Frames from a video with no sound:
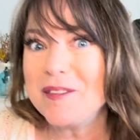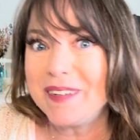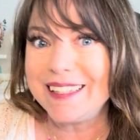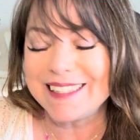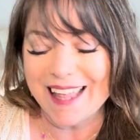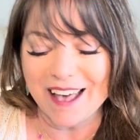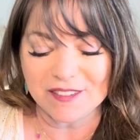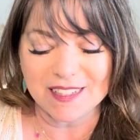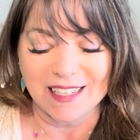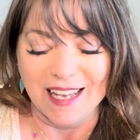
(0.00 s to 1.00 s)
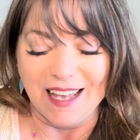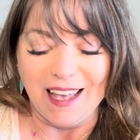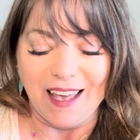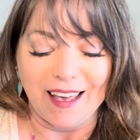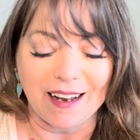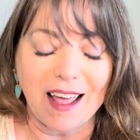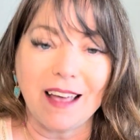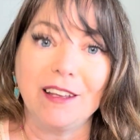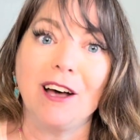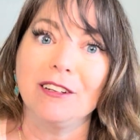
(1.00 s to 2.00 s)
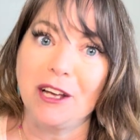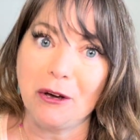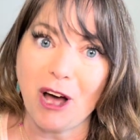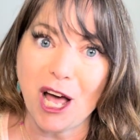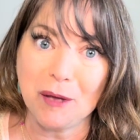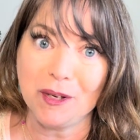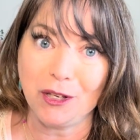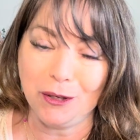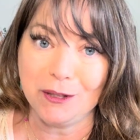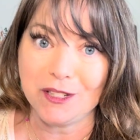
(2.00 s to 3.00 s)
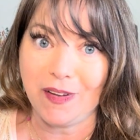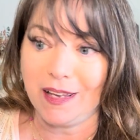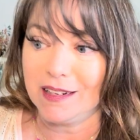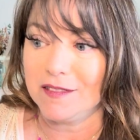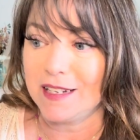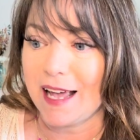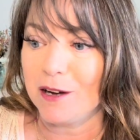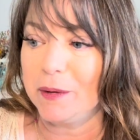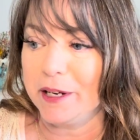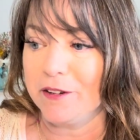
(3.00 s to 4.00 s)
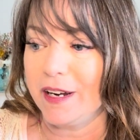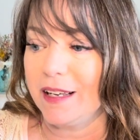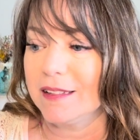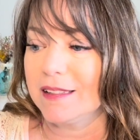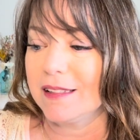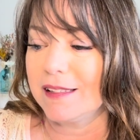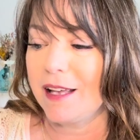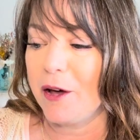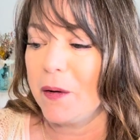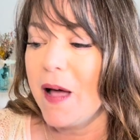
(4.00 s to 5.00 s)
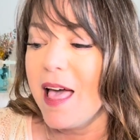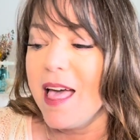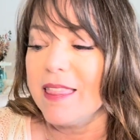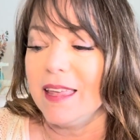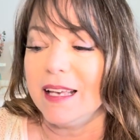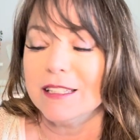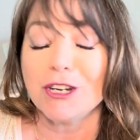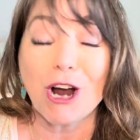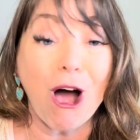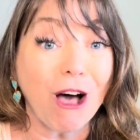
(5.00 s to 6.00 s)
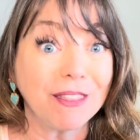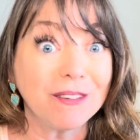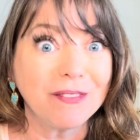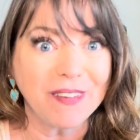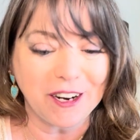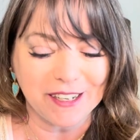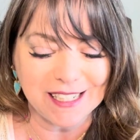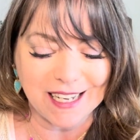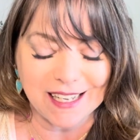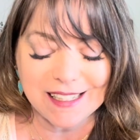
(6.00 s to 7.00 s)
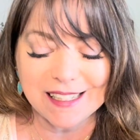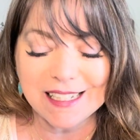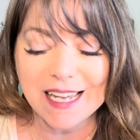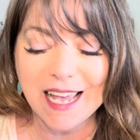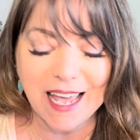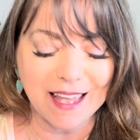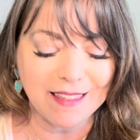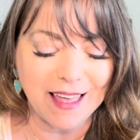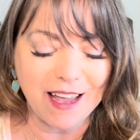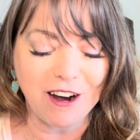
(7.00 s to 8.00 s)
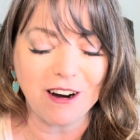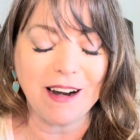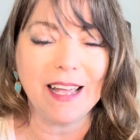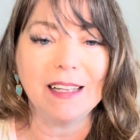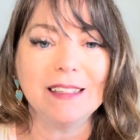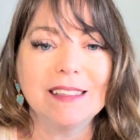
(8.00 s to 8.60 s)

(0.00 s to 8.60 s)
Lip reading: piece left. And y'all know I am a huge fan of dangle earrings. So these are called the fairy dust, and they are a